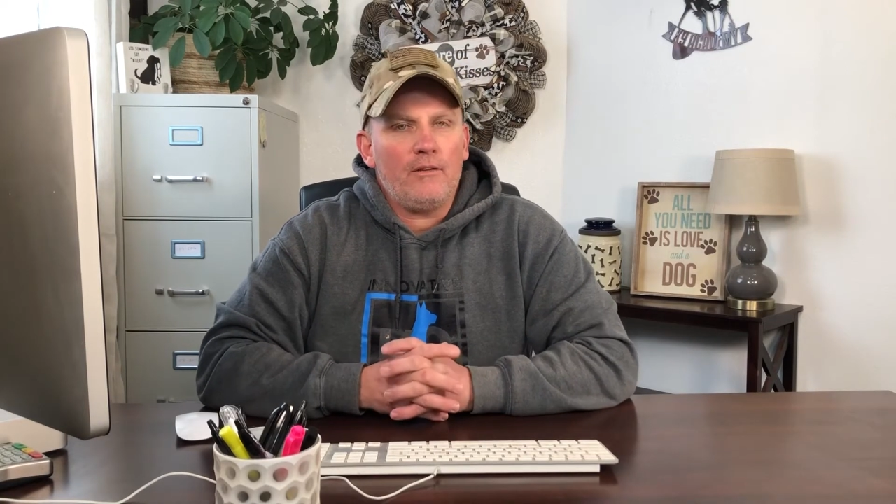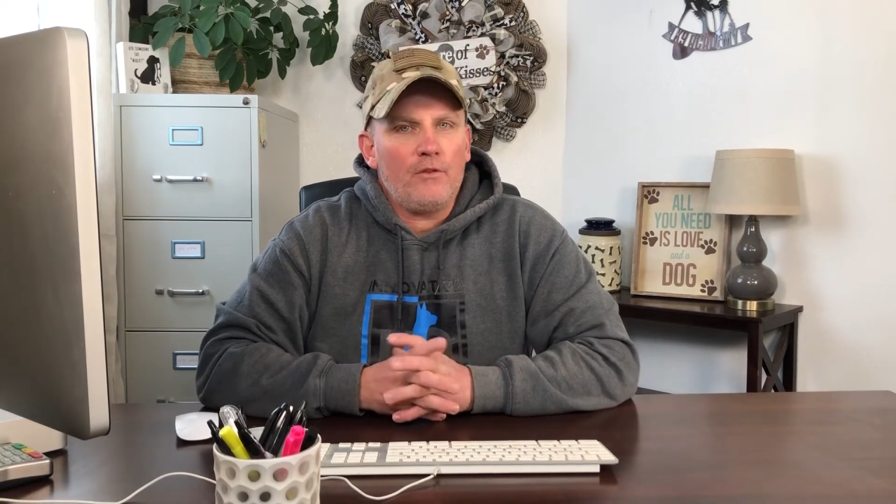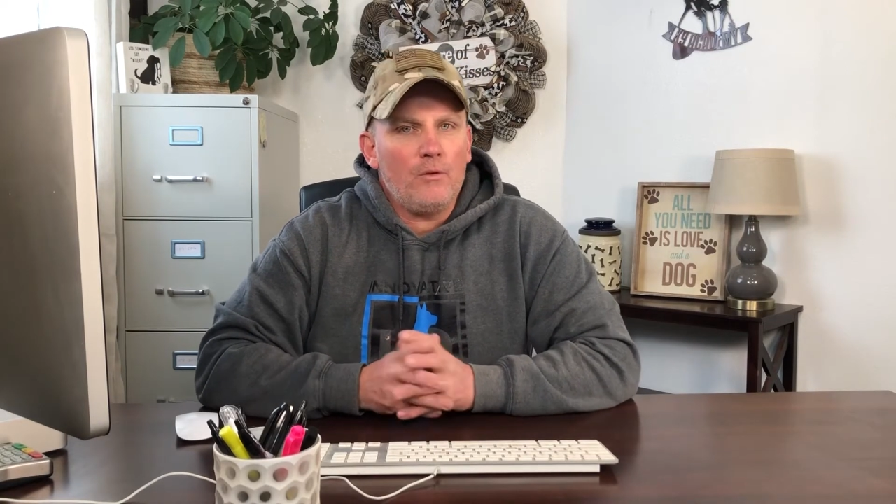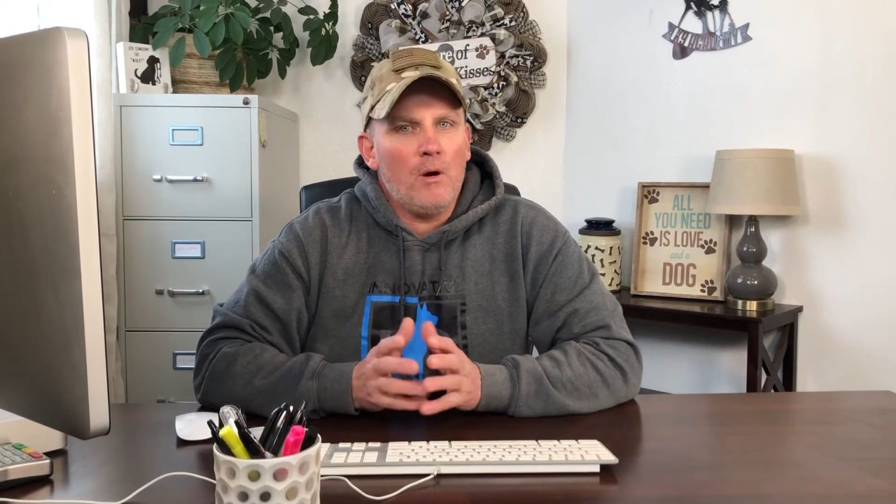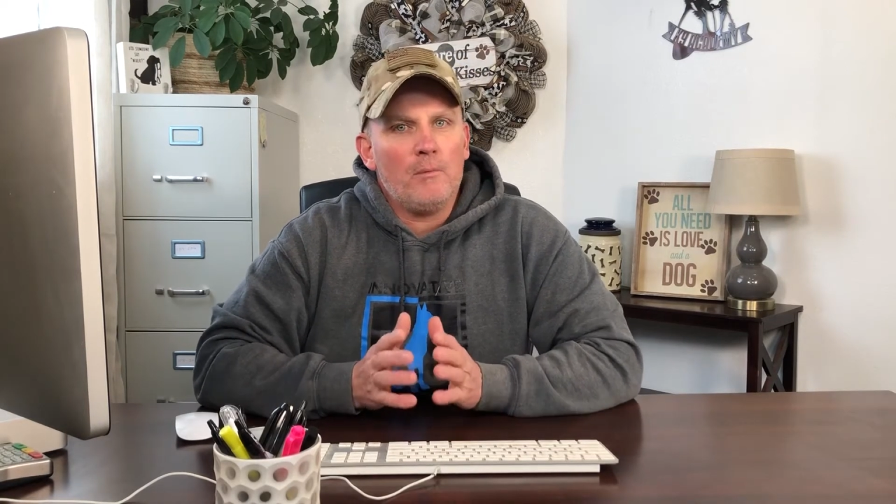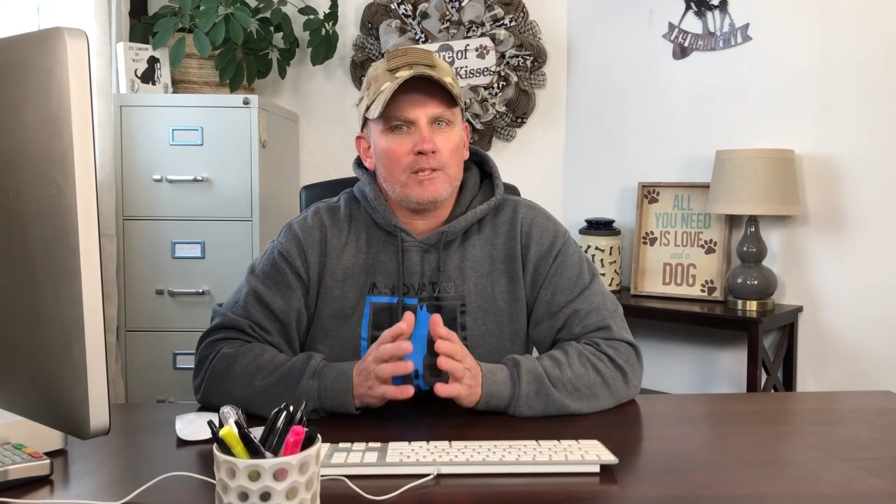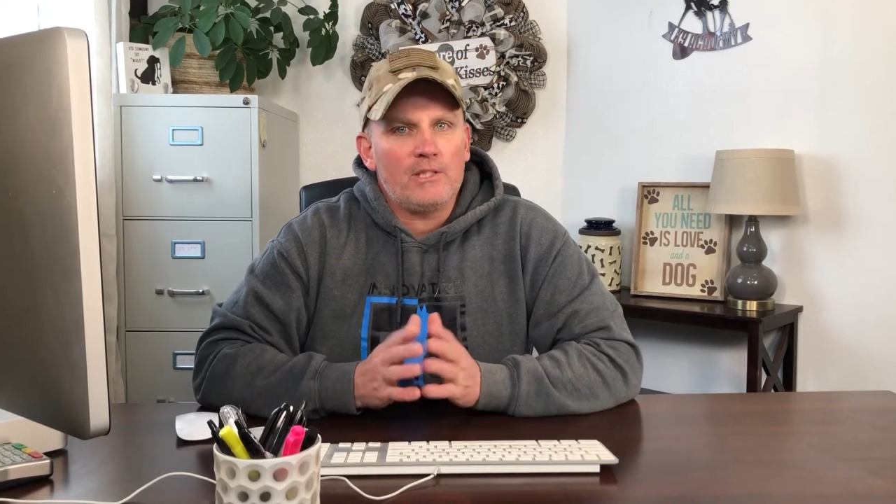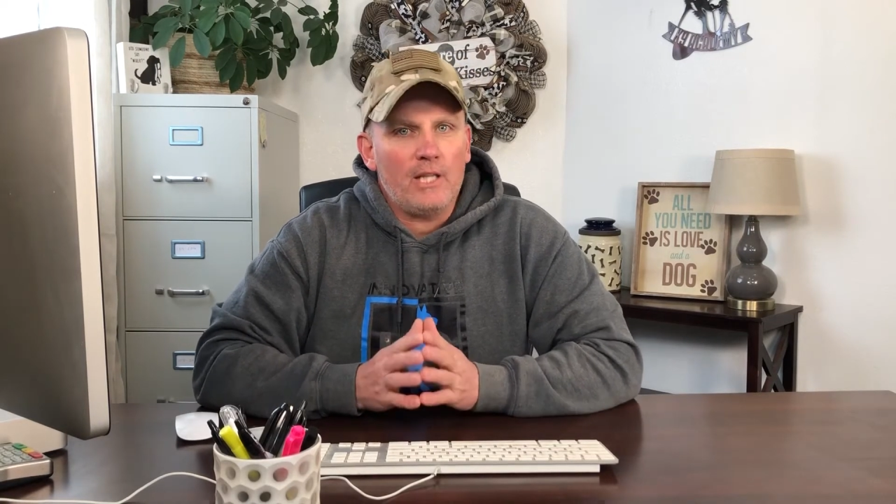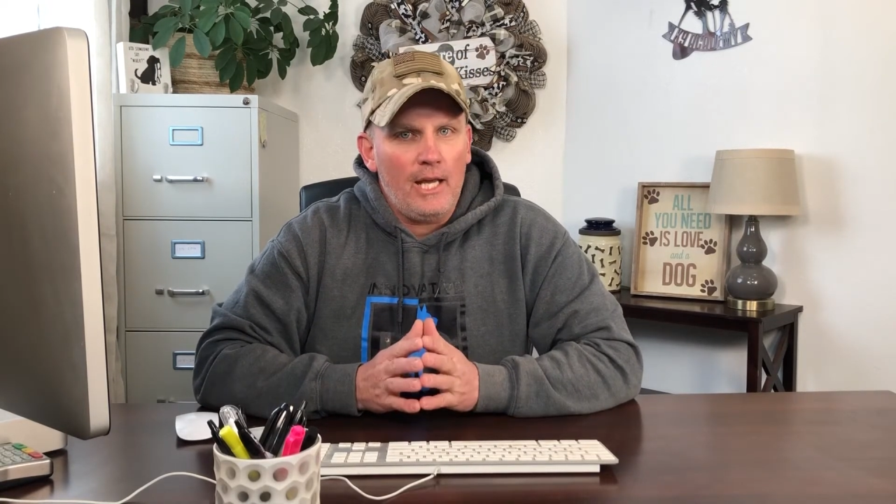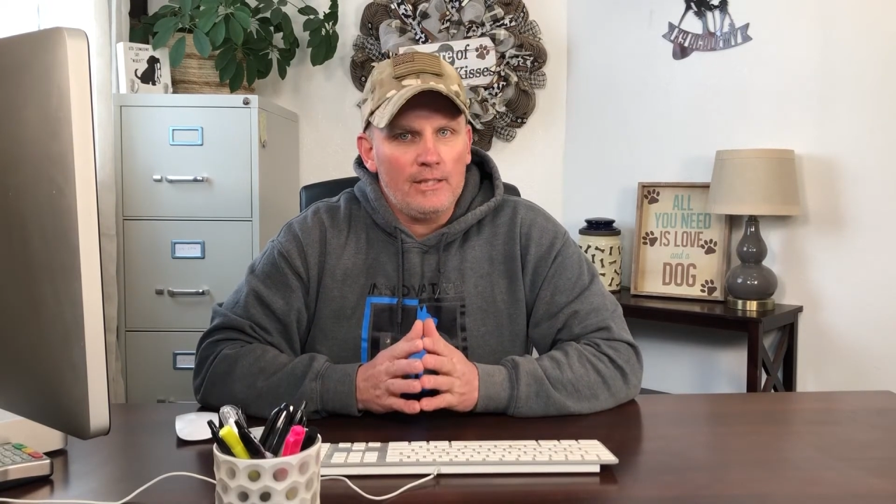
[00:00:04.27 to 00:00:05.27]
few moments
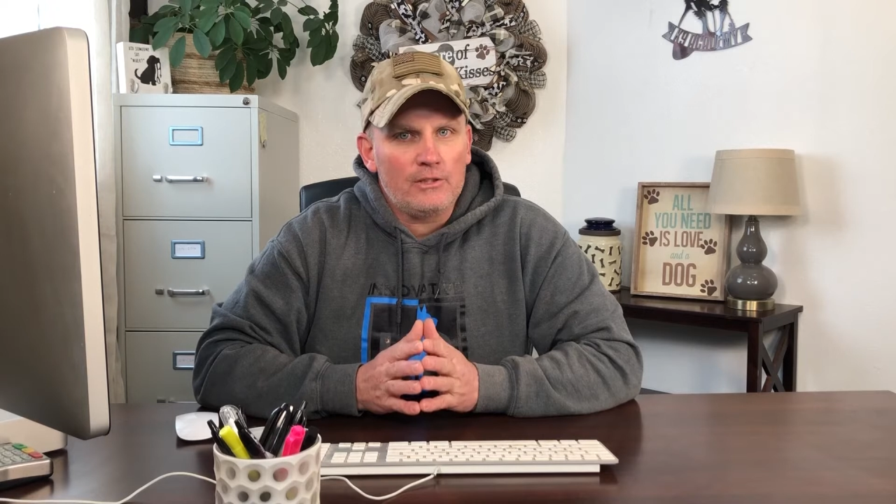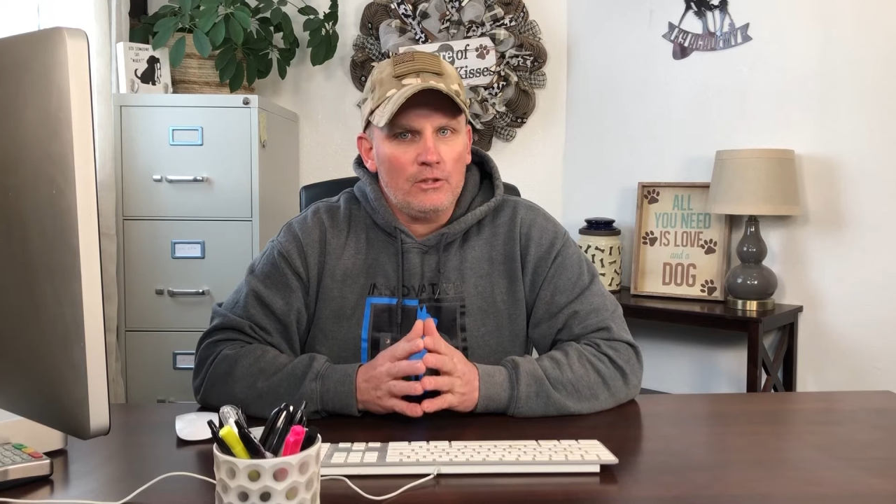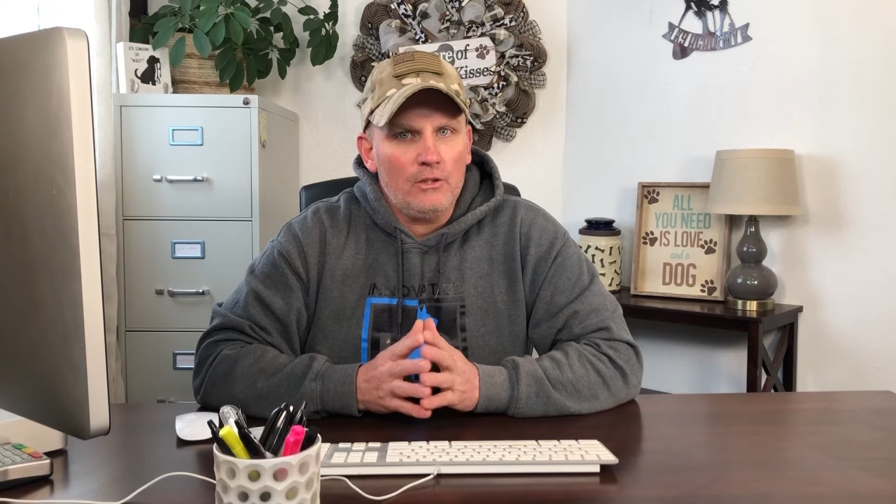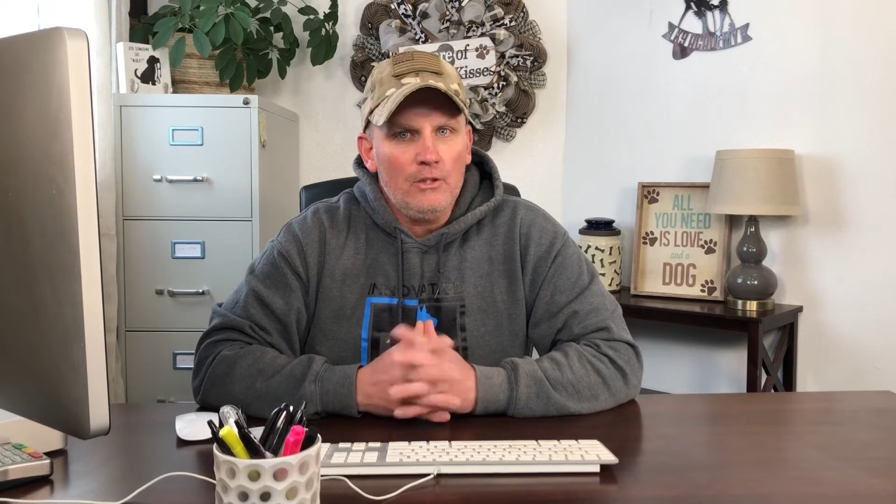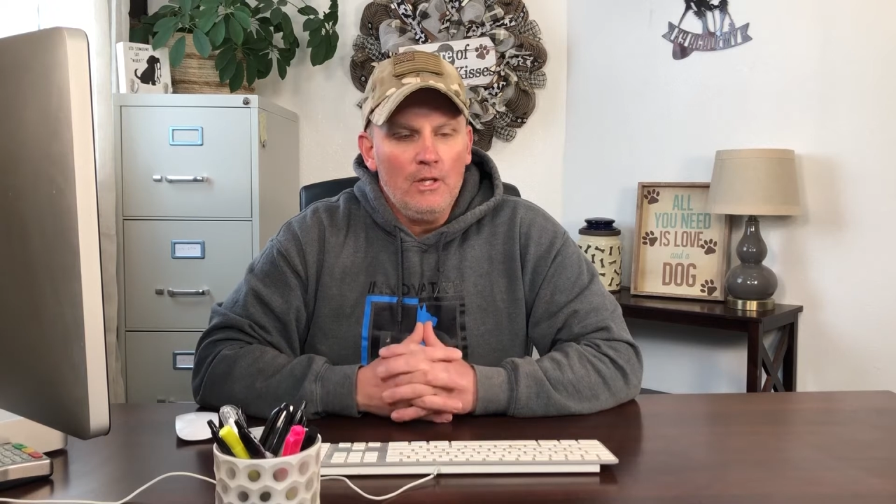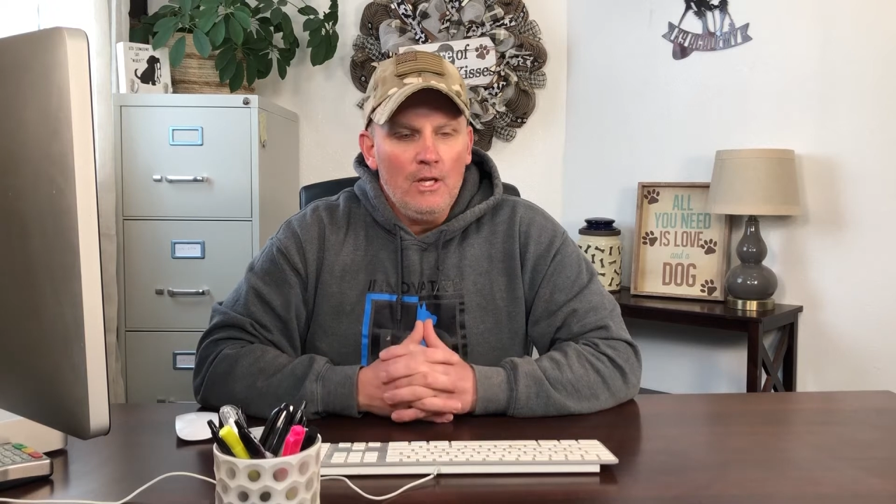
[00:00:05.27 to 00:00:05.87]
to answer.